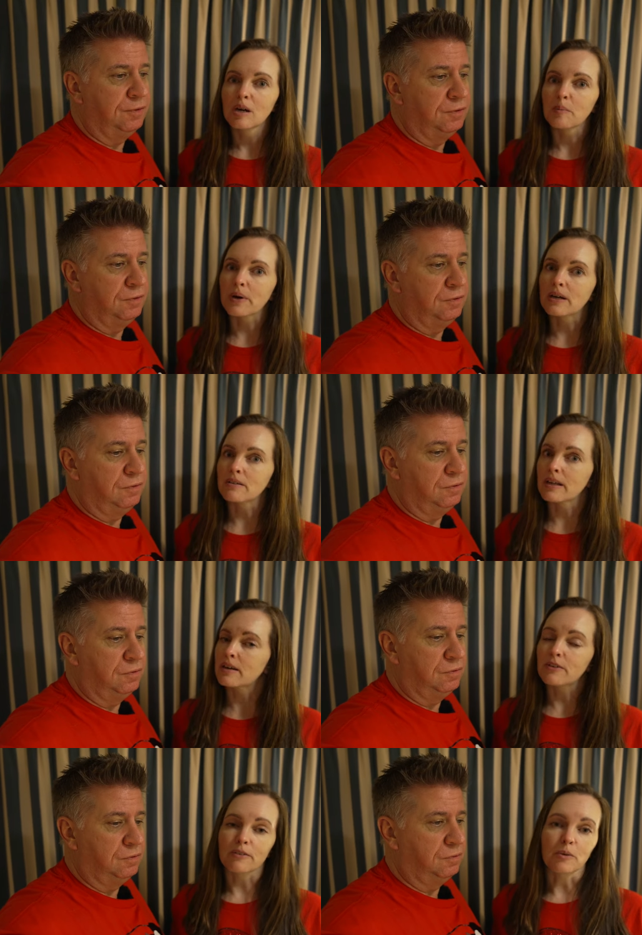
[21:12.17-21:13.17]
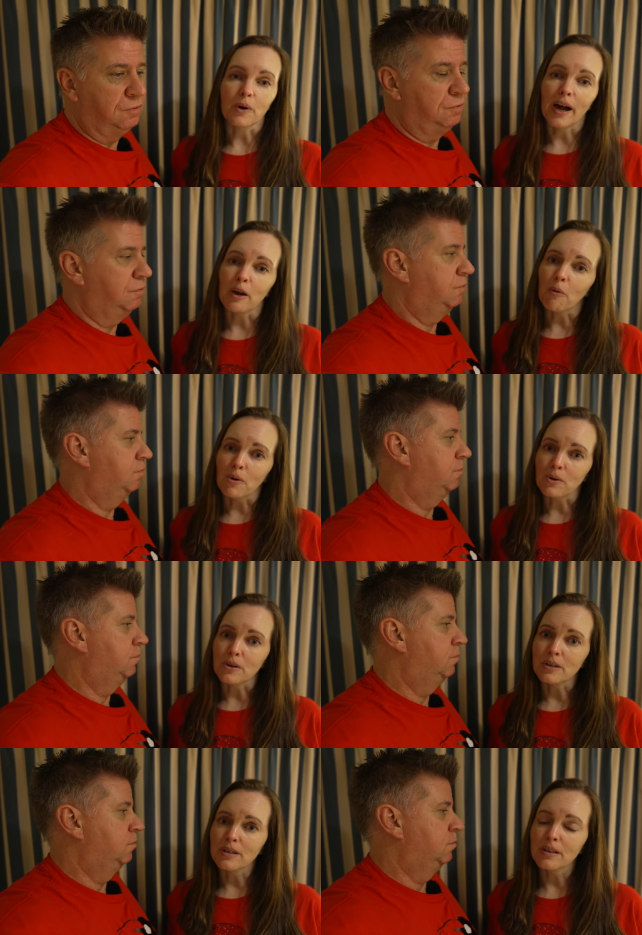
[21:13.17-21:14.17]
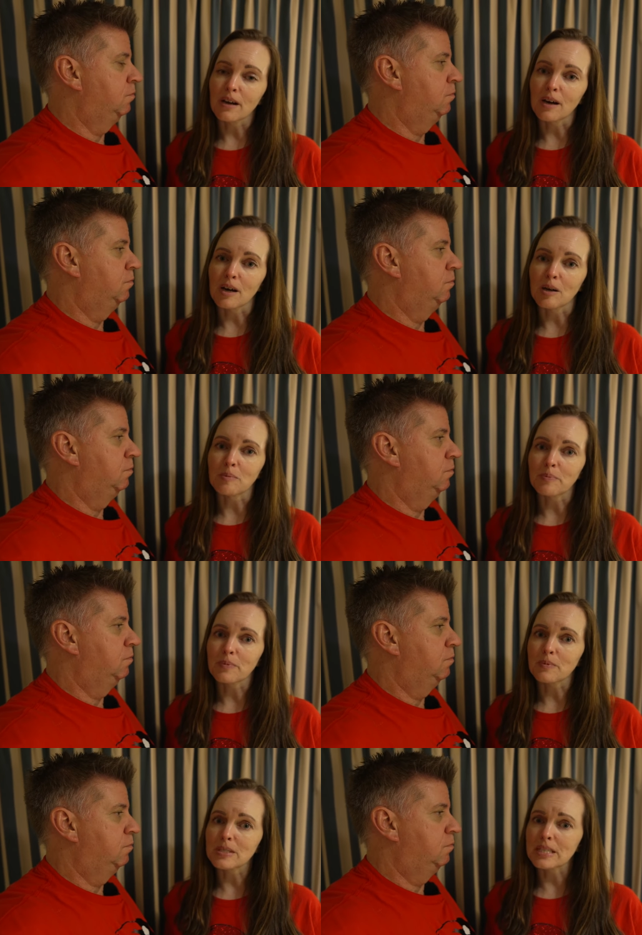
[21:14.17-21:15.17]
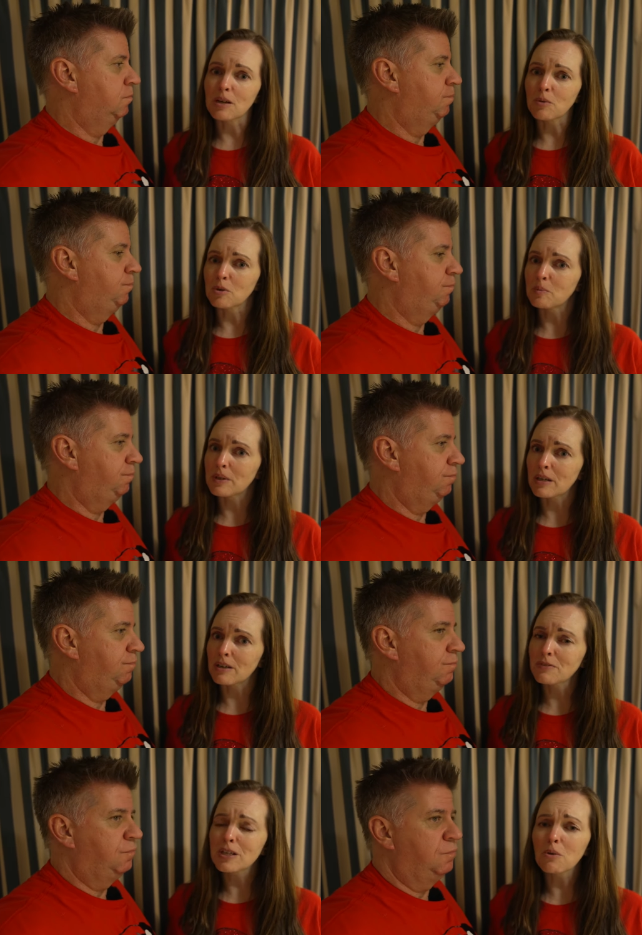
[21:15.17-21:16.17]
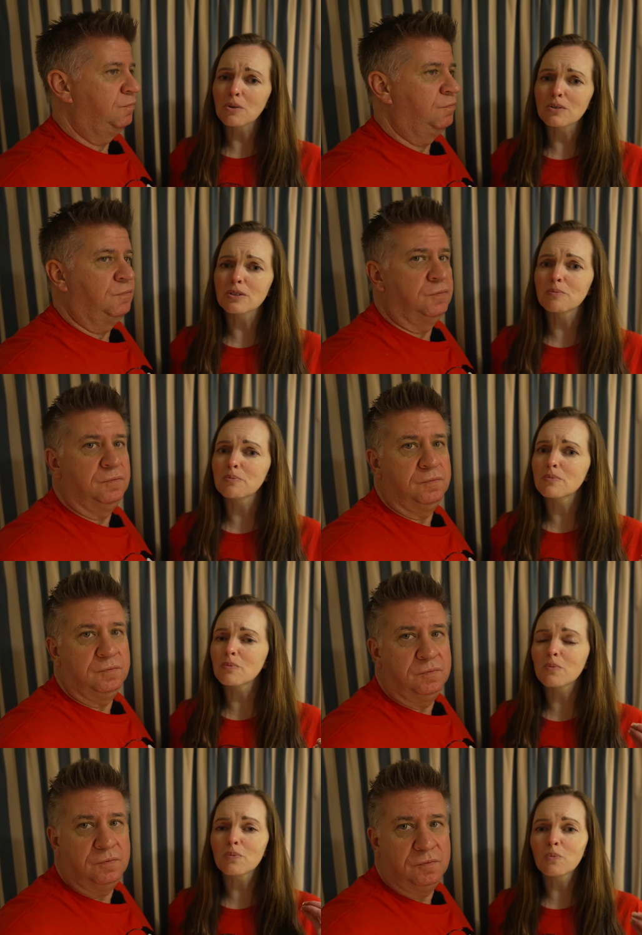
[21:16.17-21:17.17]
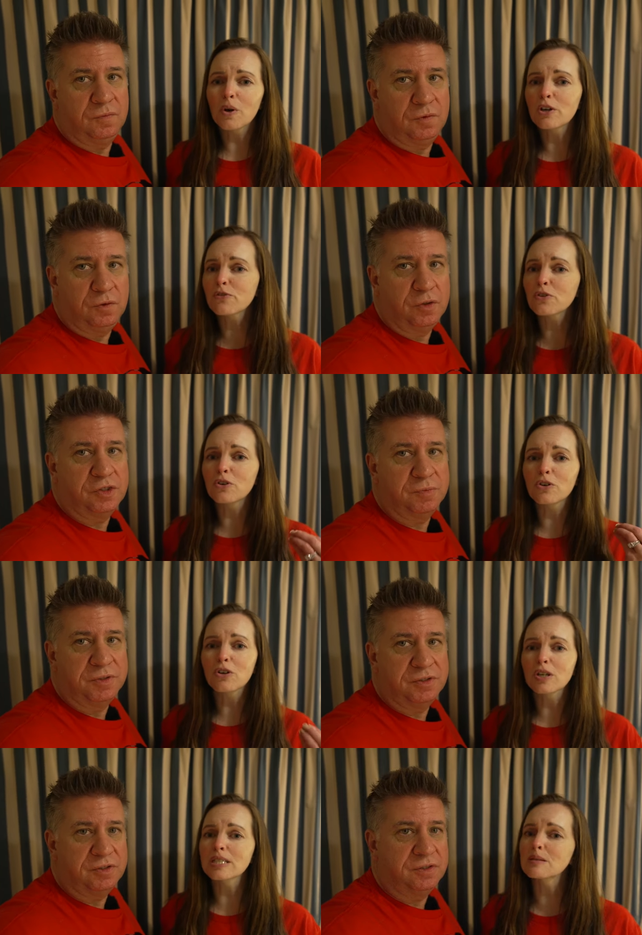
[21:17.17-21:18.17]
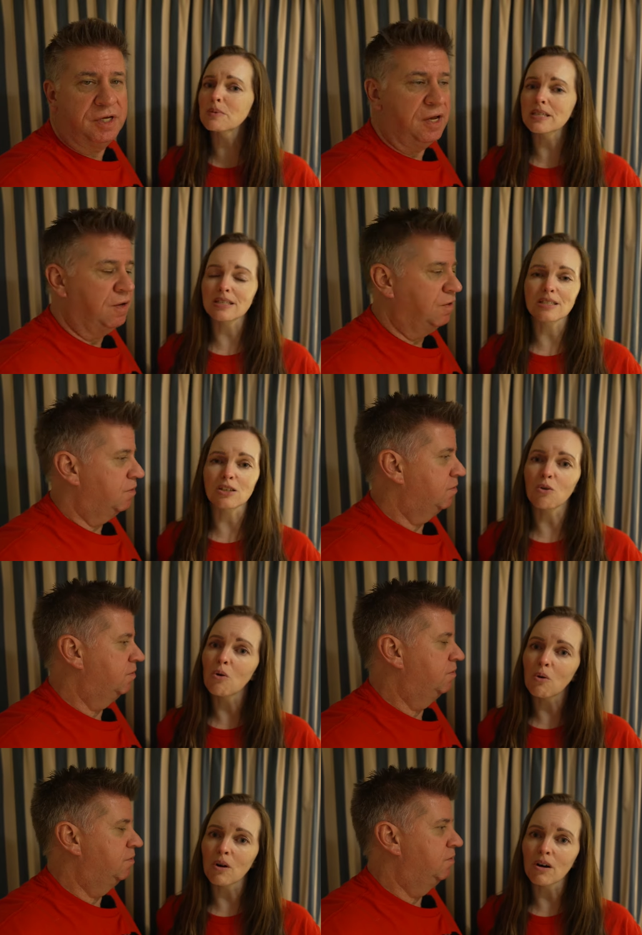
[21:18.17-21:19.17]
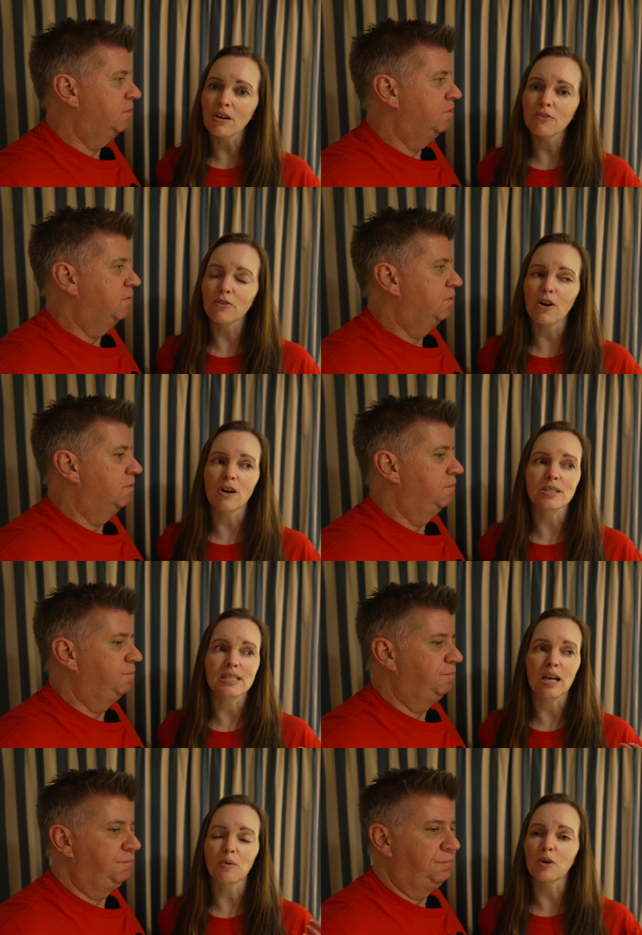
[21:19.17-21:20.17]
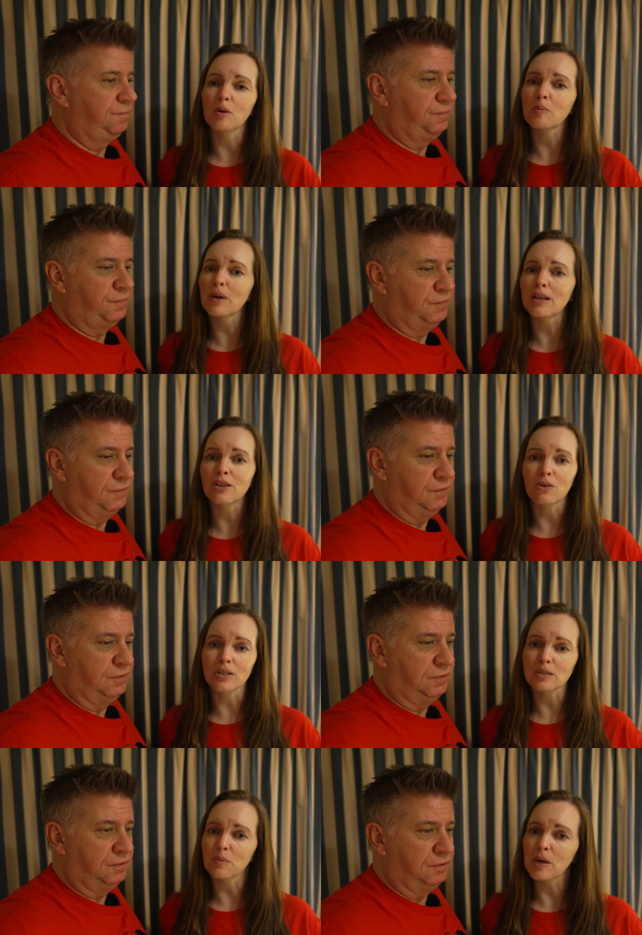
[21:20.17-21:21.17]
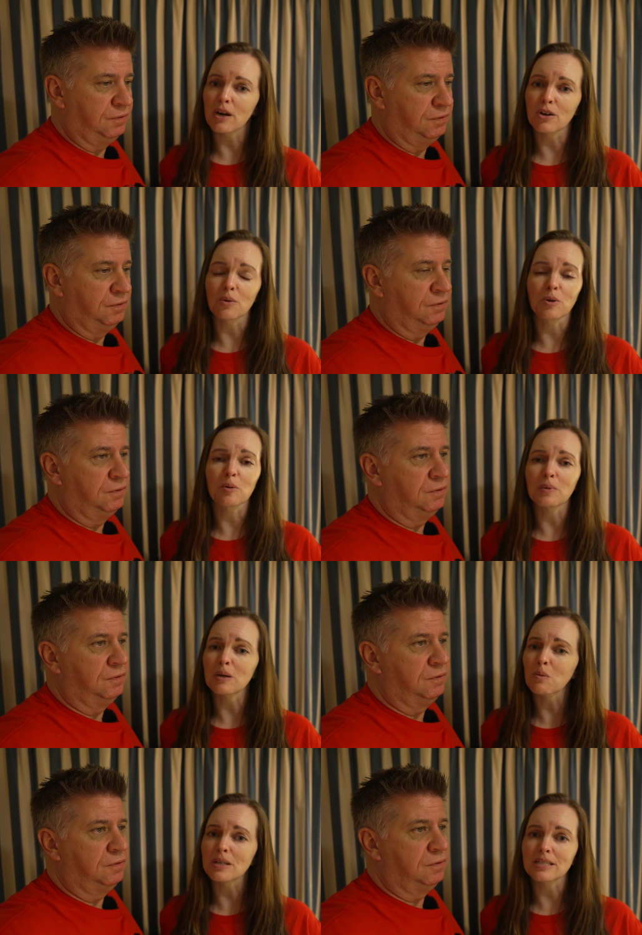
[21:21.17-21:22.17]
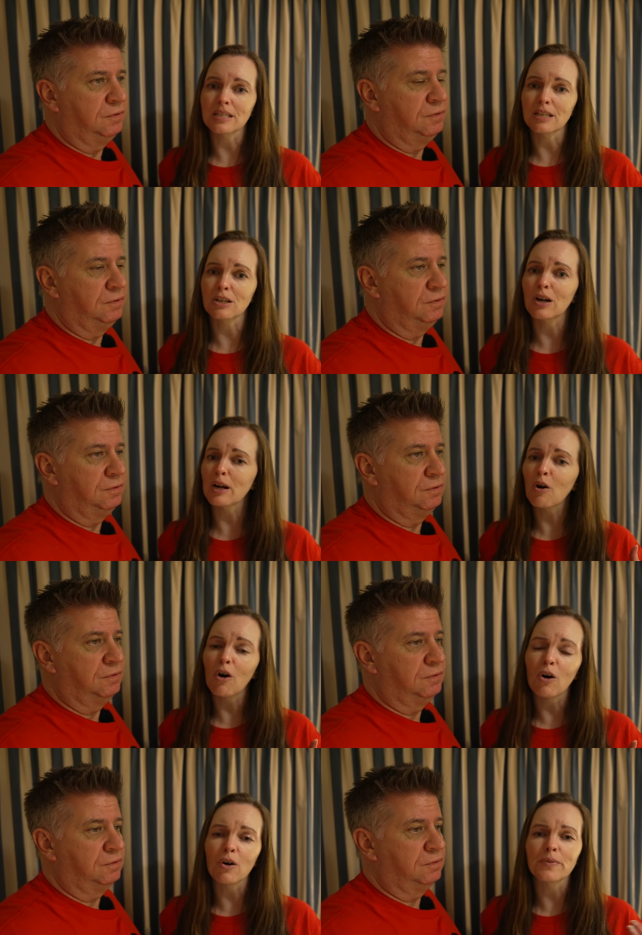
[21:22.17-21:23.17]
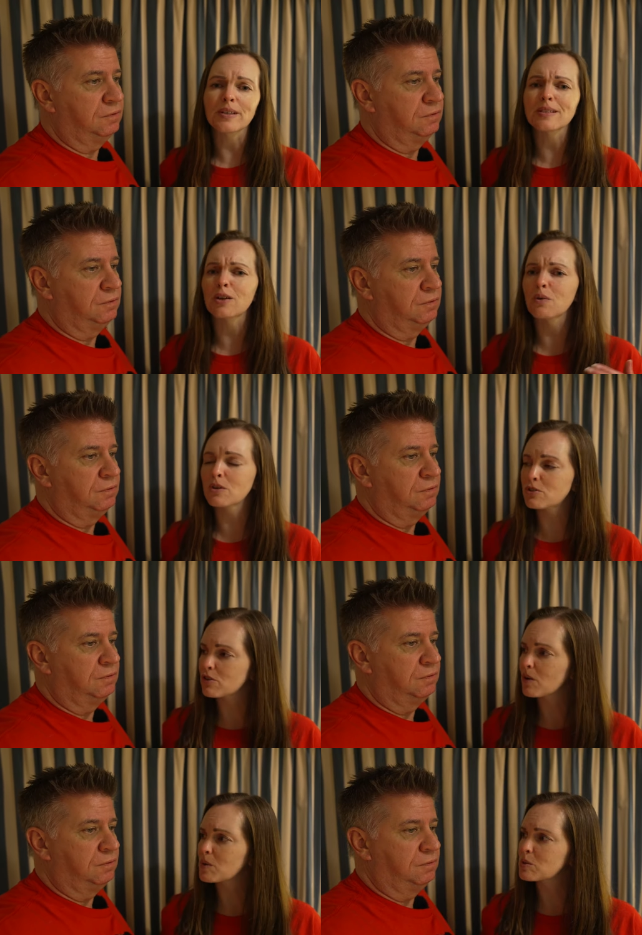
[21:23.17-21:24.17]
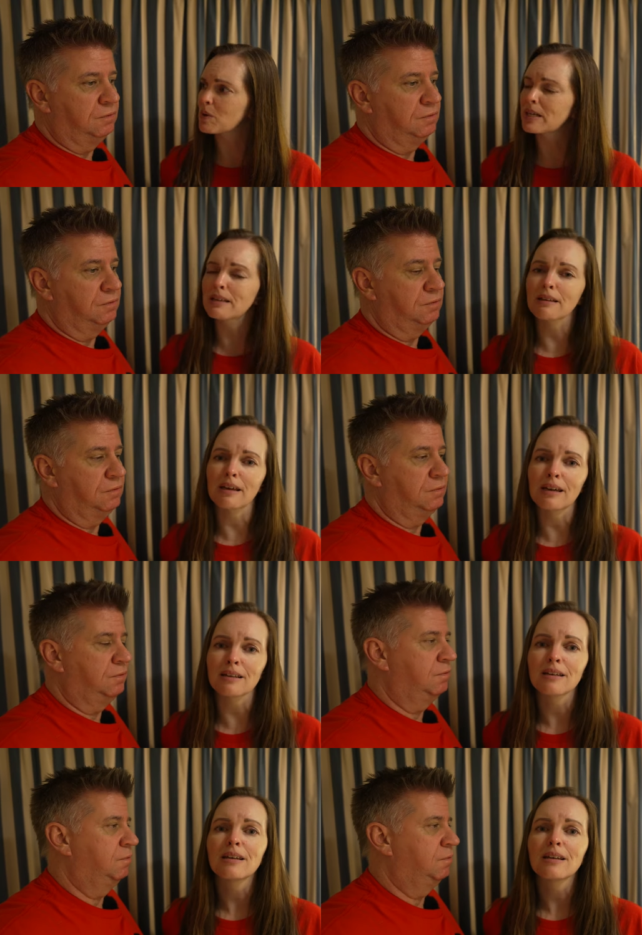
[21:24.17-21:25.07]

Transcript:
Speaker 1: But like, I ordered um, stateroom gift. I ordered the wonderful Christmas, Christmas yeah. decor for our stateroom and noticed when we got in our room it wasn't here. I called. They said, "Oh, the truck was running late.